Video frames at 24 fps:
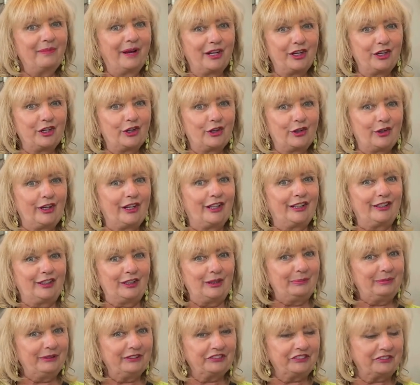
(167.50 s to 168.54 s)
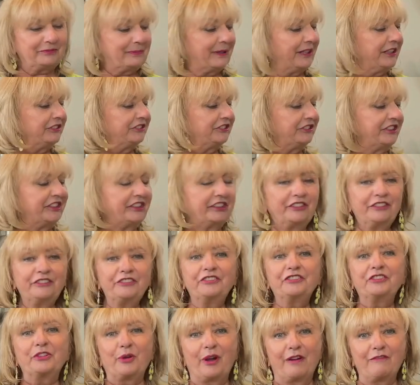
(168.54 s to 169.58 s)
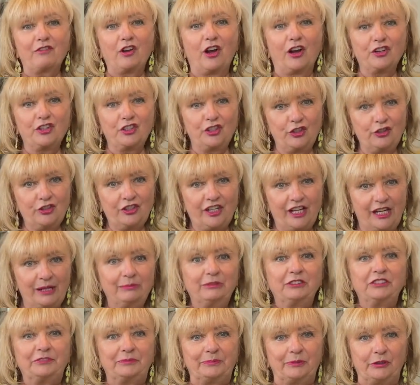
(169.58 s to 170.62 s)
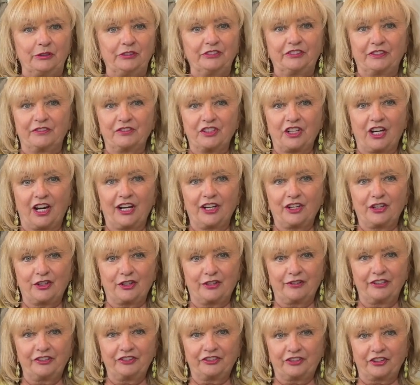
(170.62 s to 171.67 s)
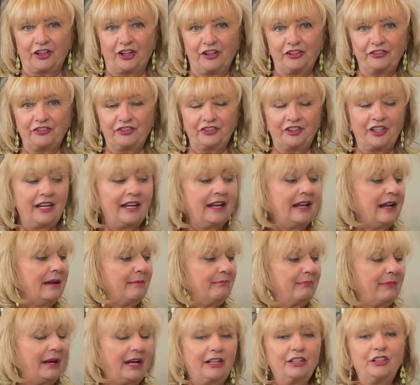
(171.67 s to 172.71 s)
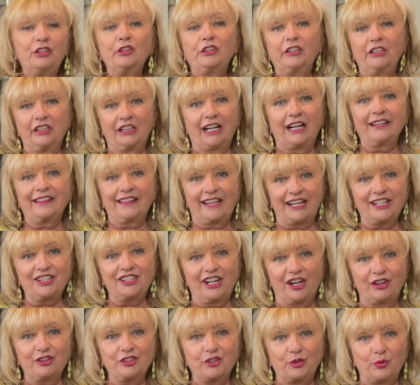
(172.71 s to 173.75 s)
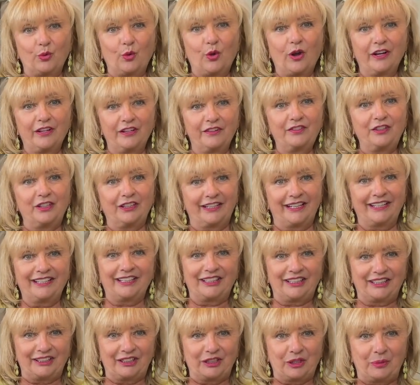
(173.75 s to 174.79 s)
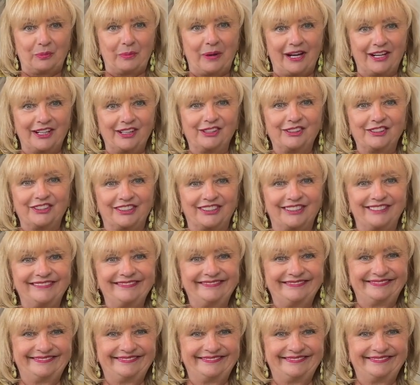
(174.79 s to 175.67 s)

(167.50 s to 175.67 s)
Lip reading: my curry a little bit spicier, so I've got 2 tablespoons of Thai curry sauce, but you could cut that down to 1 if you like it a little milder.